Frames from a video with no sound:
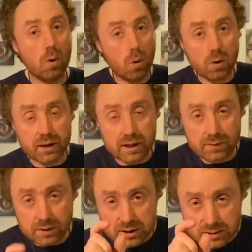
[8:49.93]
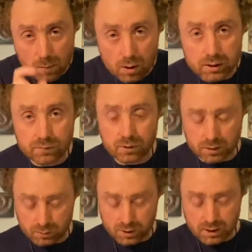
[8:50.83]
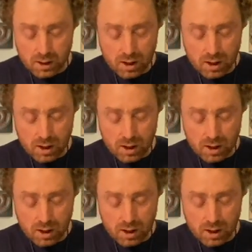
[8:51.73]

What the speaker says: or even a small invertebrate.